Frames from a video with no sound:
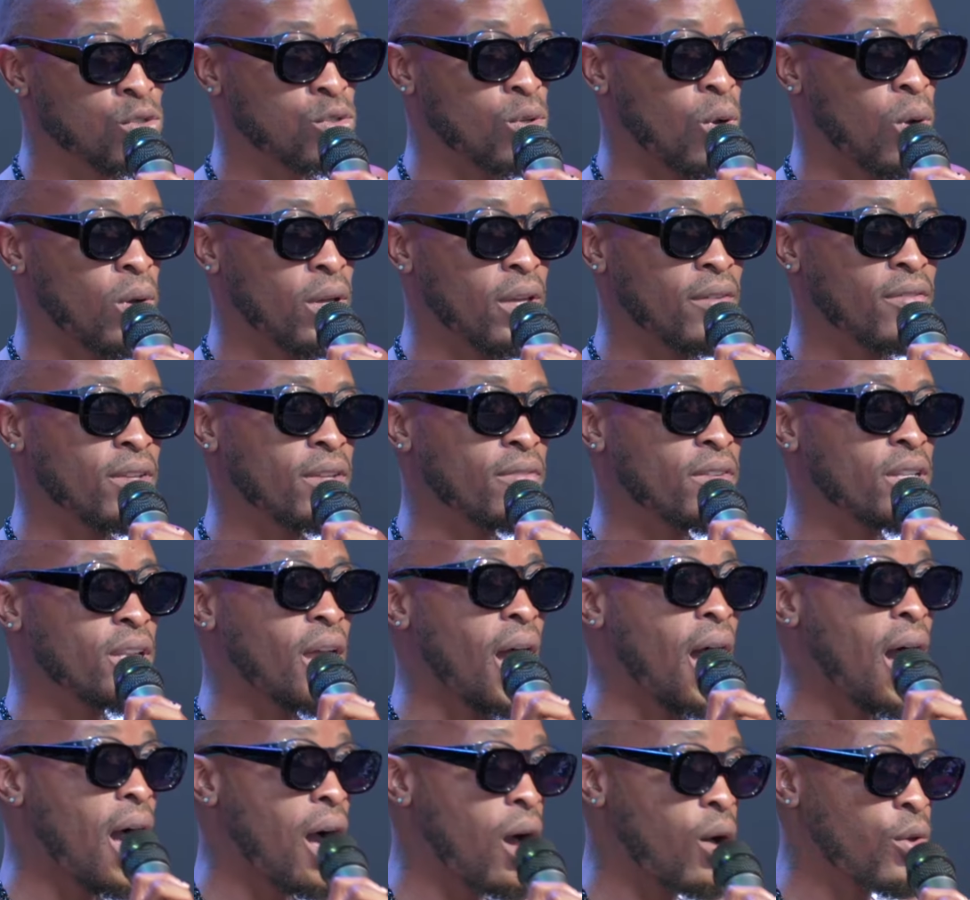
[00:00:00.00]
so even
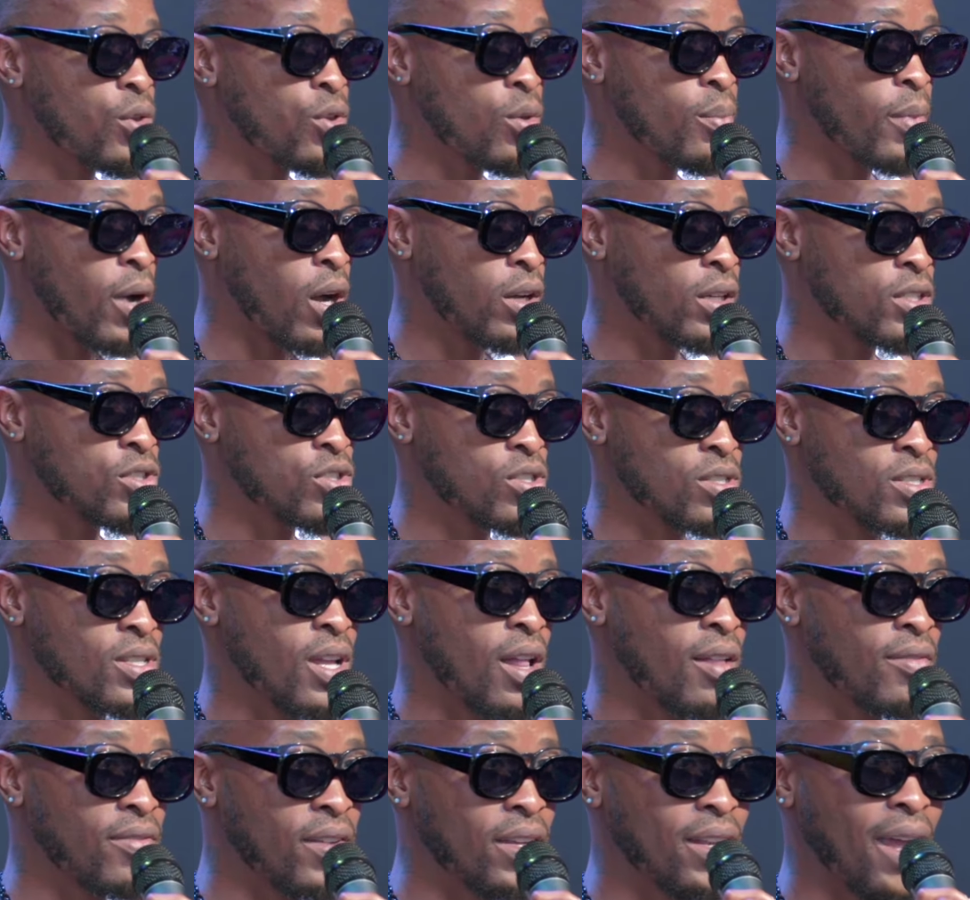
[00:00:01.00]
how you market
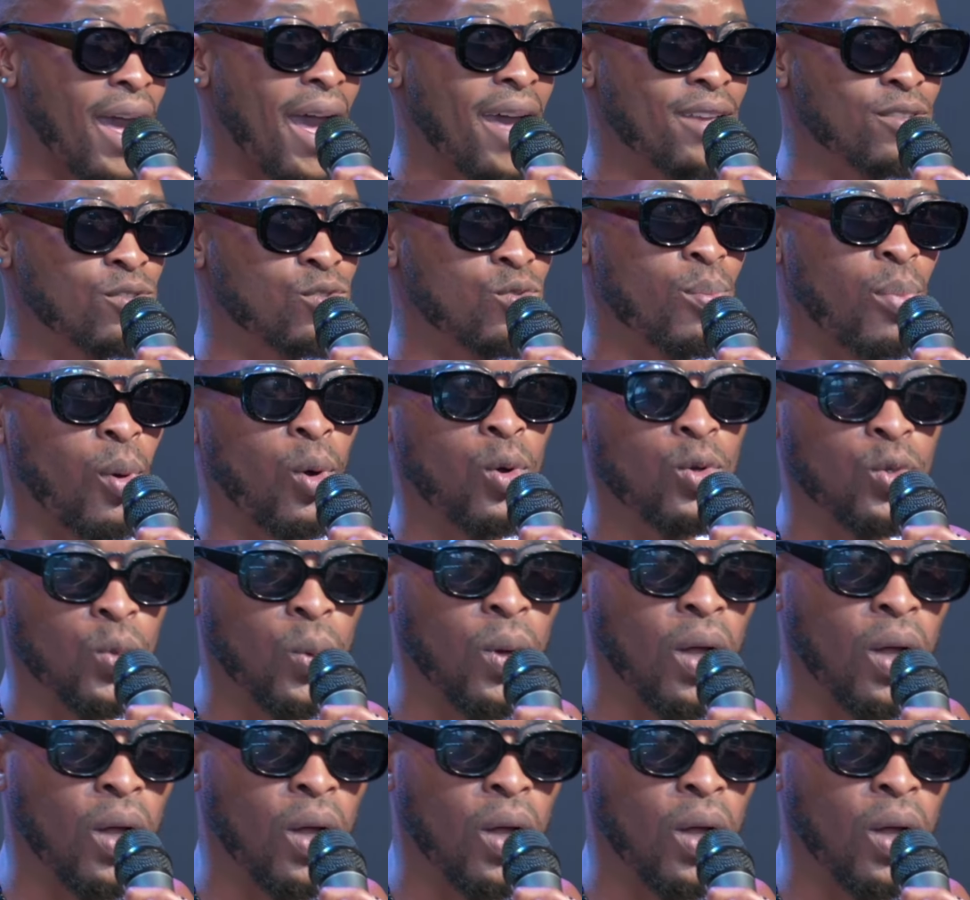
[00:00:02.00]
yourself, it has to bode